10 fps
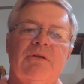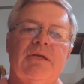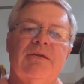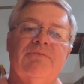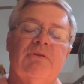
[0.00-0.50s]

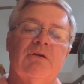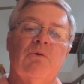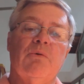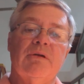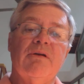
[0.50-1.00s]
relief, and the
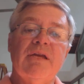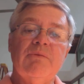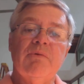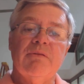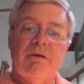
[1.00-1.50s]
court
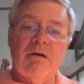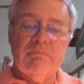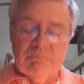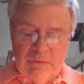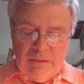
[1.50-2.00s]
agreed with her,
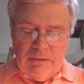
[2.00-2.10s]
